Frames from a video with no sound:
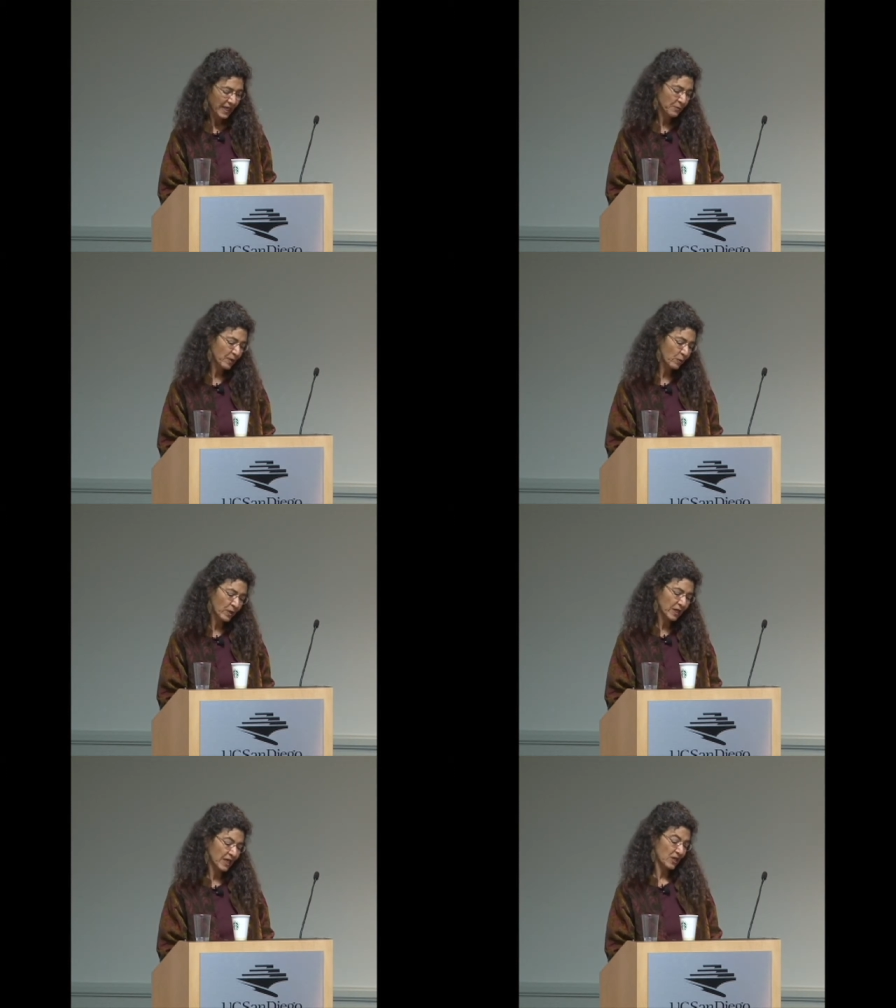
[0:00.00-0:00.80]
and by
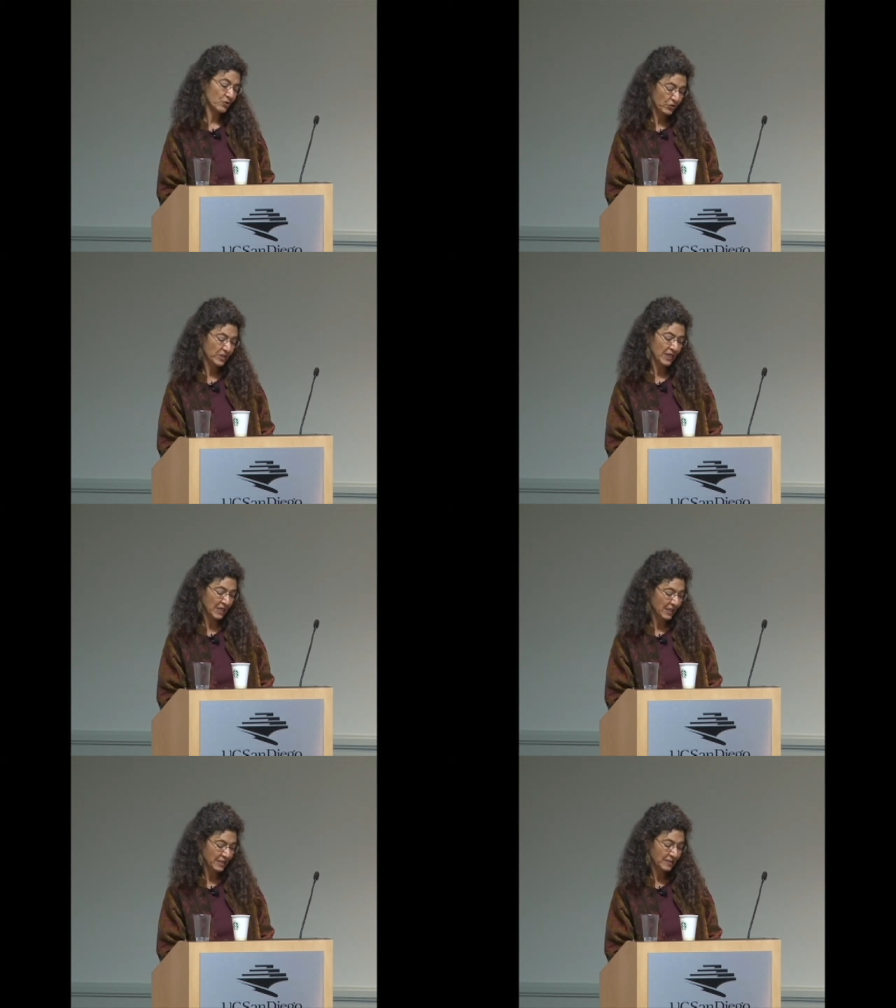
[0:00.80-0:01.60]
what I
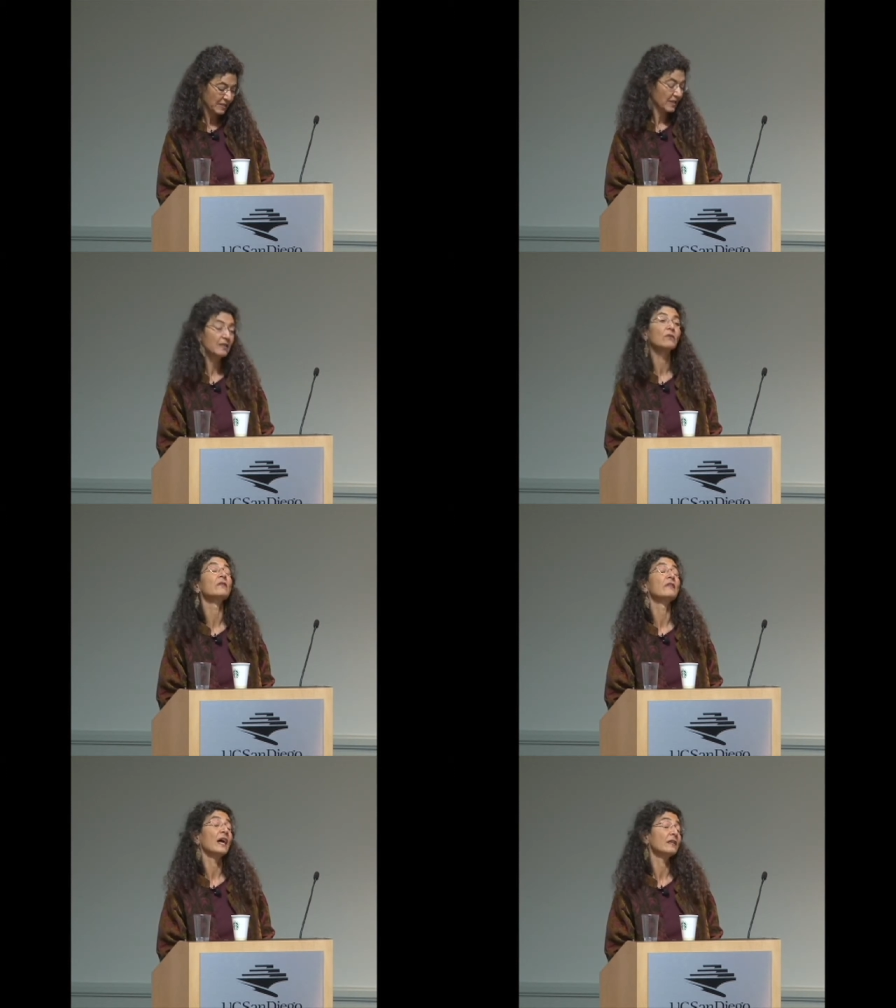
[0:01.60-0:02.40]
understand is
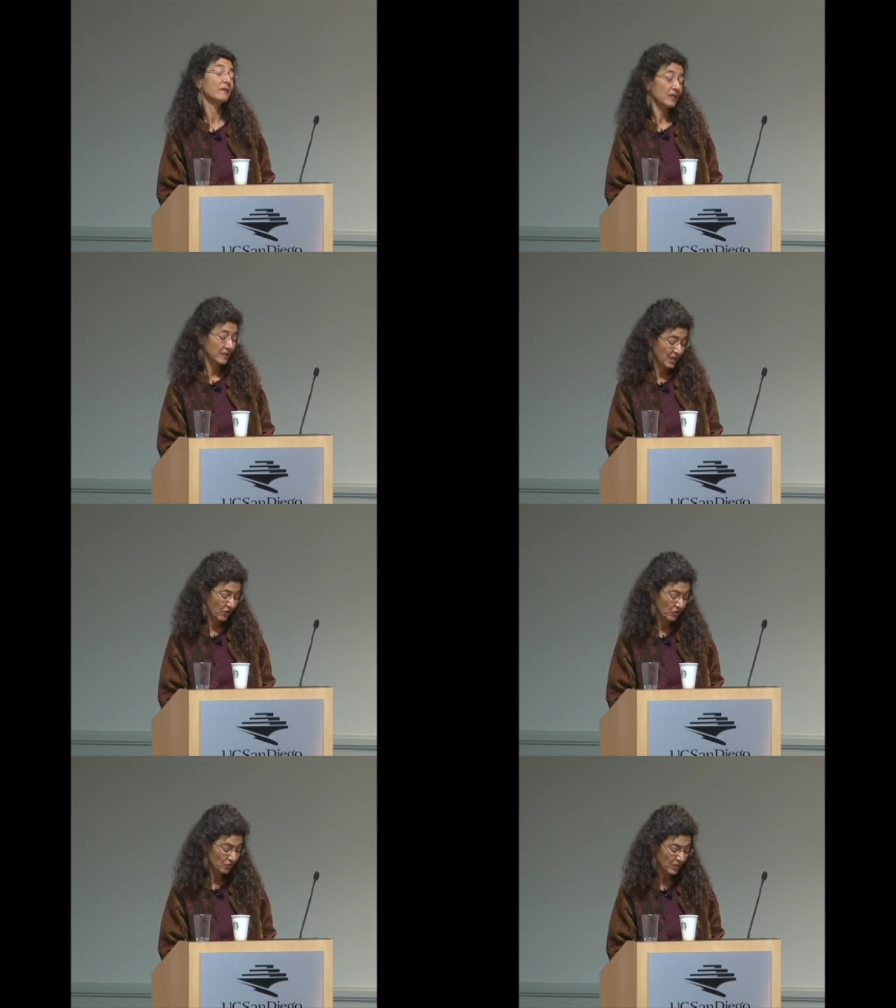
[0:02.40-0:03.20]
that is
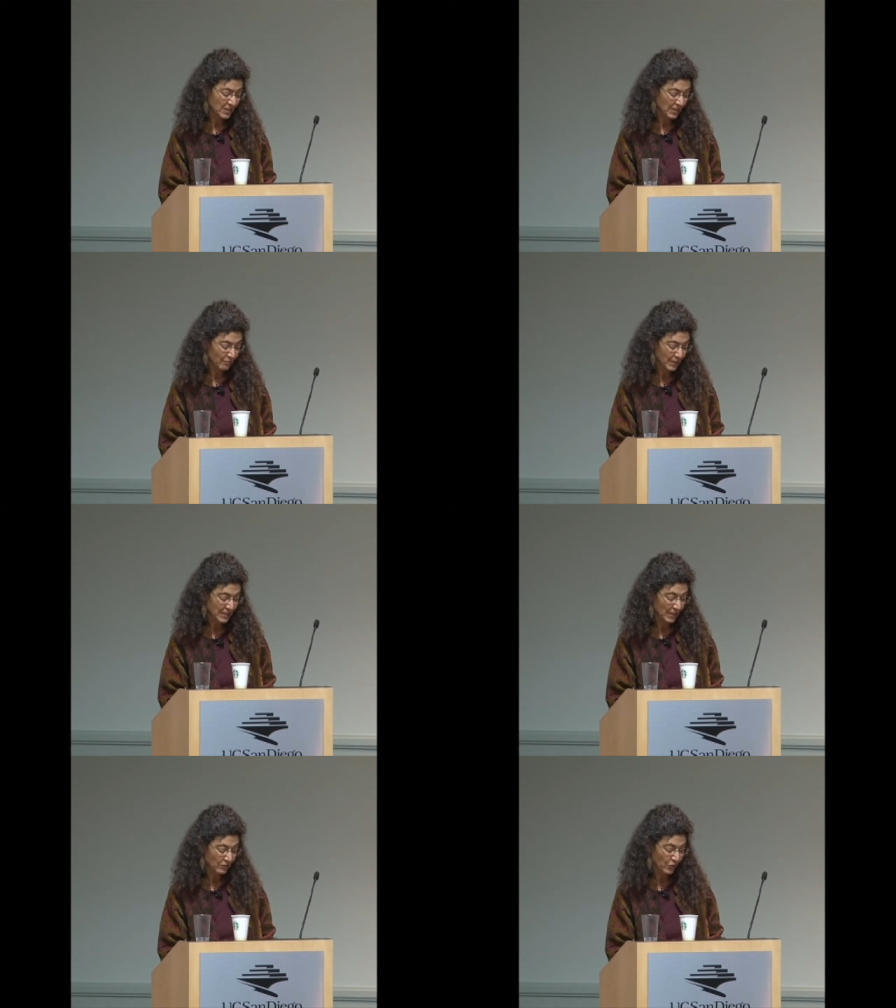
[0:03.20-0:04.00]
characteristic of
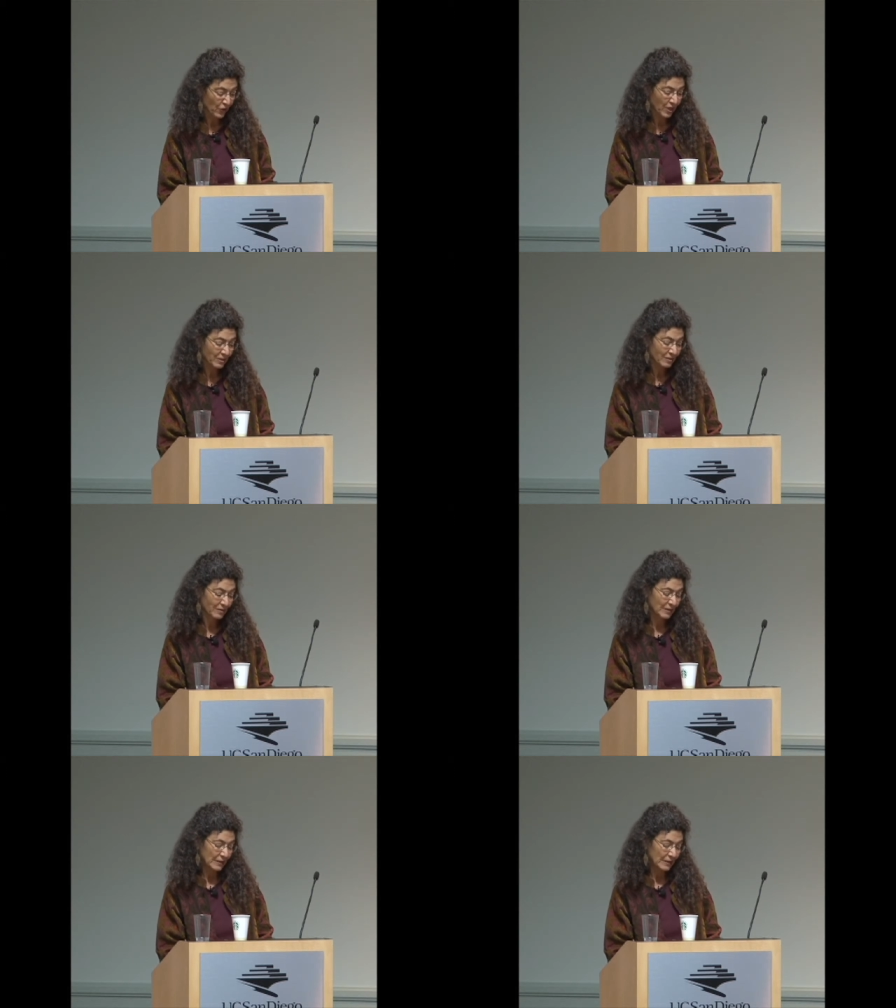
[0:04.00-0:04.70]
Massao's thought,